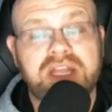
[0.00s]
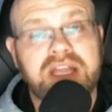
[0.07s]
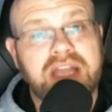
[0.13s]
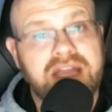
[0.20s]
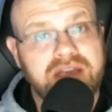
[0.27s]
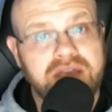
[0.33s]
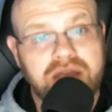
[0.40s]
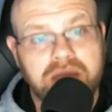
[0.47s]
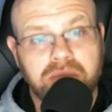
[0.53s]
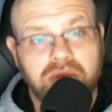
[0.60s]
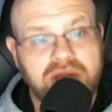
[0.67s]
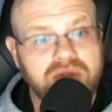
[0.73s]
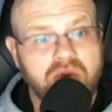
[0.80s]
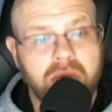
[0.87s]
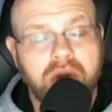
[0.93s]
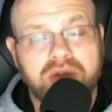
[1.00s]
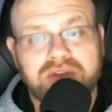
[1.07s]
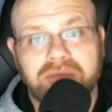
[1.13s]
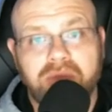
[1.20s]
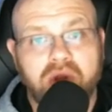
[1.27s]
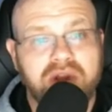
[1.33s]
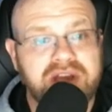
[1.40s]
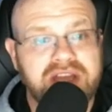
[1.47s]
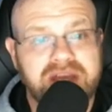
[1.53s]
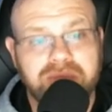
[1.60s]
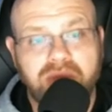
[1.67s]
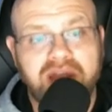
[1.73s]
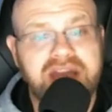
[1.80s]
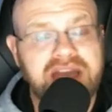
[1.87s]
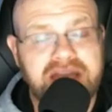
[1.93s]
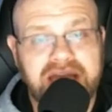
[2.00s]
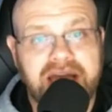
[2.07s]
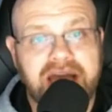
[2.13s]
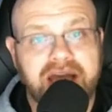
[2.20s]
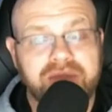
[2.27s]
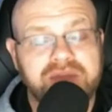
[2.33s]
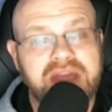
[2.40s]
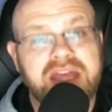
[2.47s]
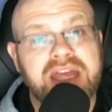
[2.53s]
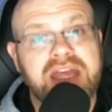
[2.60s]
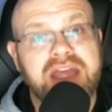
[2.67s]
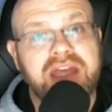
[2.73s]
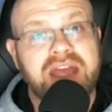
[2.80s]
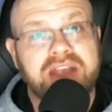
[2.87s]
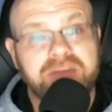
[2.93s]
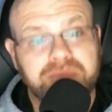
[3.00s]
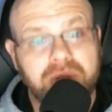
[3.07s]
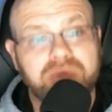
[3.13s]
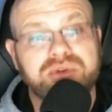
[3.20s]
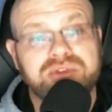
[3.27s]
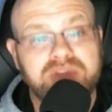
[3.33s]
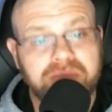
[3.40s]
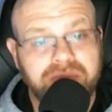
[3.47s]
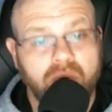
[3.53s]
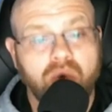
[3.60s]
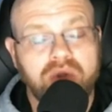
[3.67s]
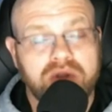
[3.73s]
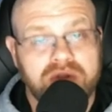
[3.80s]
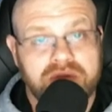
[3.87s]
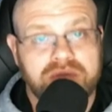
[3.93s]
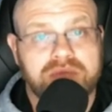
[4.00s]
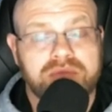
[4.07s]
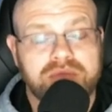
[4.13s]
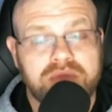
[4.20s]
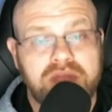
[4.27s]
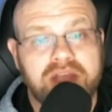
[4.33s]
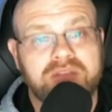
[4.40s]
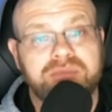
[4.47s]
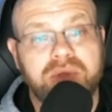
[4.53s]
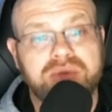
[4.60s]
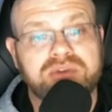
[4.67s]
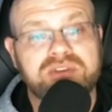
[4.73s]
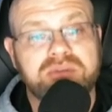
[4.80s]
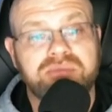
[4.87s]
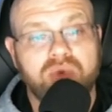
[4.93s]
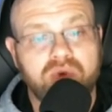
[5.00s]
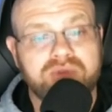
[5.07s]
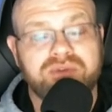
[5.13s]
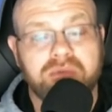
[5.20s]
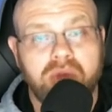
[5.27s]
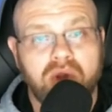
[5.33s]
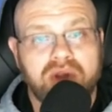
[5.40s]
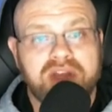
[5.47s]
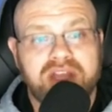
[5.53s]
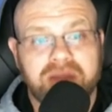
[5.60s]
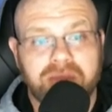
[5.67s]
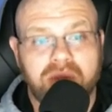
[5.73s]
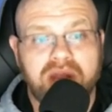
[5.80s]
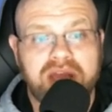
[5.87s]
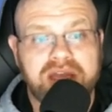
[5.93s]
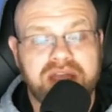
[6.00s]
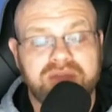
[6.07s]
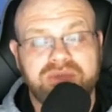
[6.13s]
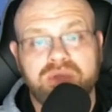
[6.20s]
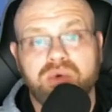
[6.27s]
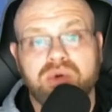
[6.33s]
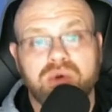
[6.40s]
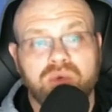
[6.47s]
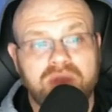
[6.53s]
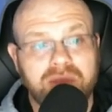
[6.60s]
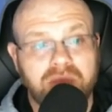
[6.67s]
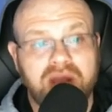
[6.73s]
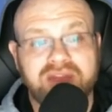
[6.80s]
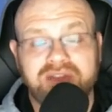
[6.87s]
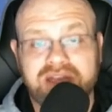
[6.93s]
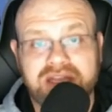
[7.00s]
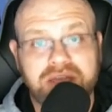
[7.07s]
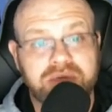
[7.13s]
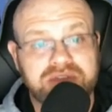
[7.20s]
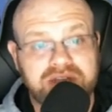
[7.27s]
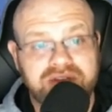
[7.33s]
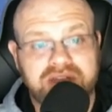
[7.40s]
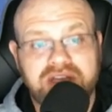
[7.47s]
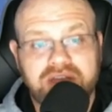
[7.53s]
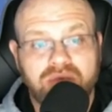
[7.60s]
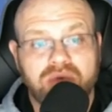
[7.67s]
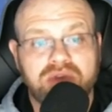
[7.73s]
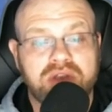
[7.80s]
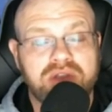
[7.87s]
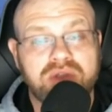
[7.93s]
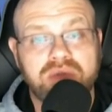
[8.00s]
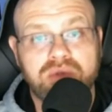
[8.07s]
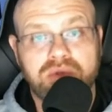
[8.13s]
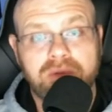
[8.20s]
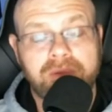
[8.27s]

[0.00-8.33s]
And Brett Yormark's a marketing and branding guy. Exposure is important. Exposure is important for marketing and branding. If you want to rebrand the league, which he said he's wanting to do,